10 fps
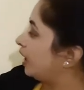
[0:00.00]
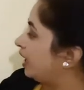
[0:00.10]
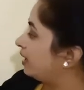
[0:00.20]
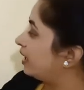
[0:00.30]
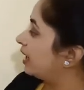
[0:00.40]

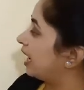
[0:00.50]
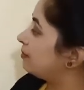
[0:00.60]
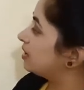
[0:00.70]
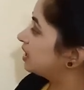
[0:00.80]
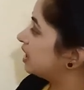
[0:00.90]
And the
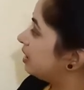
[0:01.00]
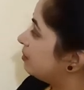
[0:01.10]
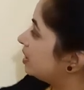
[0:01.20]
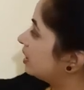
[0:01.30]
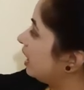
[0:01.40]
rhyme scheme
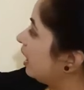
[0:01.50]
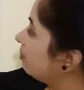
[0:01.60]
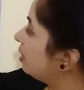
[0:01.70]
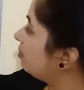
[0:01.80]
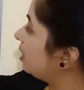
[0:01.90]
is
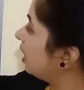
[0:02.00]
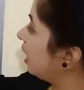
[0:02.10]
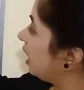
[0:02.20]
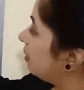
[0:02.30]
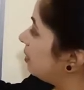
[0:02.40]
A, B, B,
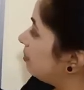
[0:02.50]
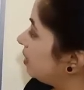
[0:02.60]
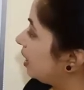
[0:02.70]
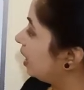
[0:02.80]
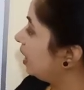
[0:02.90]
A, B, B,
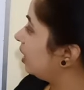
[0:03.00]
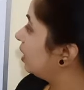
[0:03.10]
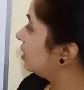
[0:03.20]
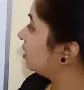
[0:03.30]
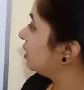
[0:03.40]
A,
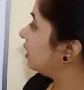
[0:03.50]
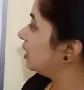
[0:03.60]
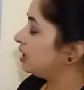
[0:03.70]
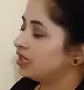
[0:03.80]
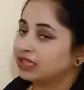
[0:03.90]
C, D,
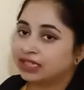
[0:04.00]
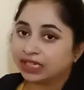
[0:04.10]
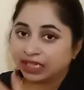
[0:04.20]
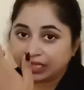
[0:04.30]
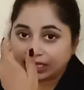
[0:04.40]
E, C,
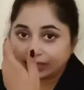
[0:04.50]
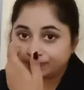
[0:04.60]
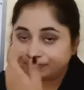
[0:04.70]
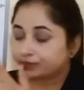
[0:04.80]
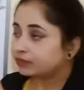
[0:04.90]
D,
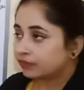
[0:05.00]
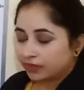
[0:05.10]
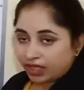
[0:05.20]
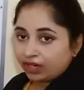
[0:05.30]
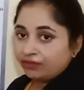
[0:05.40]
E.
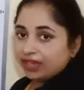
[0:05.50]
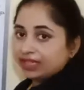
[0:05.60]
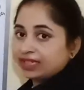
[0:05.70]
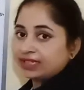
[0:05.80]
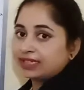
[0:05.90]

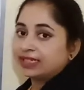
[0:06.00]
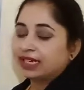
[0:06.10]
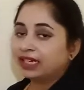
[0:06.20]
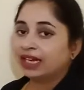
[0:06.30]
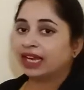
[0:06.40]
Once it's
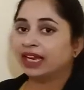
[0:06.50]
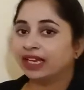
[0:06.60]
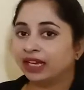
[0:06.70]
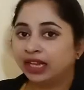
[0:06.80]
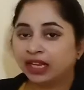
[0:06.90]
done,
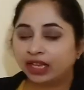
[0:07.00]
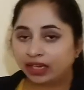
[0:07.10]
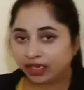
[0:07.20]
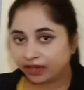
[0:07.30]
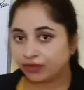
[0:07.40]
I'll
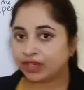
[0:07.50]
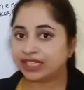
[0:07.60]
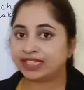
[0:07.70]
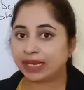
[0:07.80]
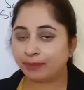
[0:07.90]
give you an
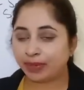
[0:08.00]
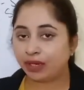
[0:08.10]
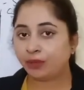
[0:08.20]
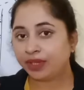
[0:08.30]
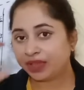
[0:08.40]

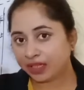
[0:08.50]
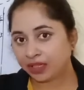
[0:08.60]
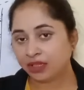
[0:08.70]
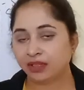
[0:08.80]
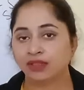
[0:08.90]
example with
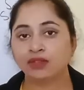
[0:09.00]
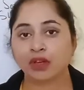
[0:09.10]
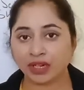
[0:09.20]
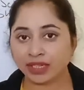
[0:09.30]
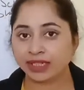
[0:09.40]
the
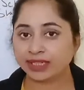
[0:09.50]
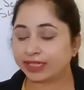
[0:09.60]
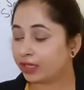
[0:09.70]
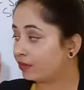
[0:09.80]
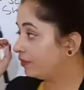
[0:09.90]
sonnet
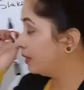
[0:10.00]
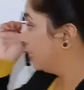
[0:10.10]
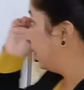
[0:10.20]
itself.